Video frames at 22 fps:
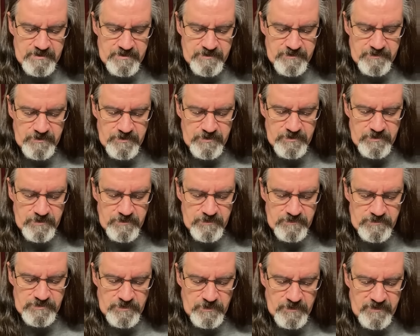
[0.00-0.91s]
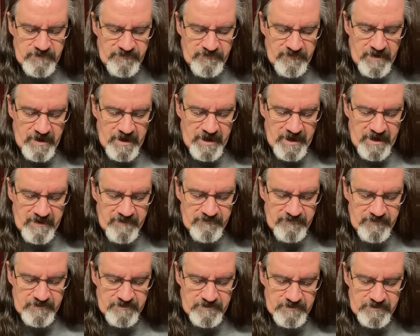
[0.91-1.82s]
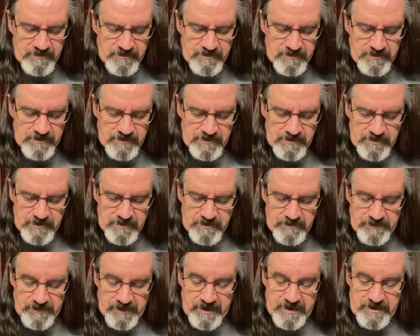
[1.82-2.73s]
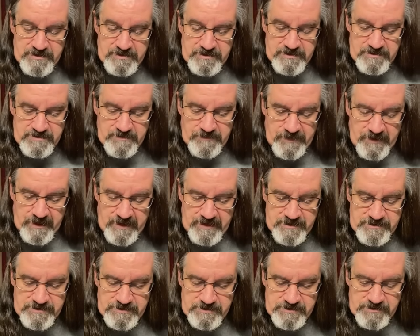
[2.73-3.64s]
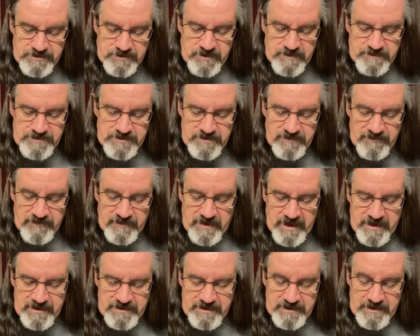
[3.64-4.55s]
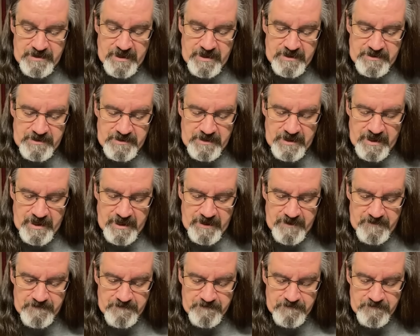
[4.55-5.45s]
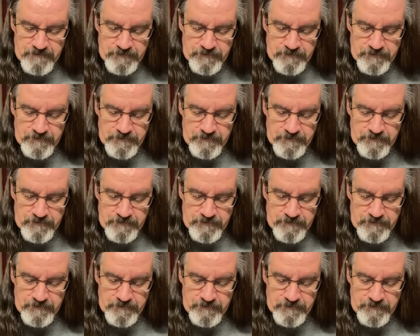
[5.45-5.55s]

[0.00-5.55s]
through 25, there's a page description of 1999.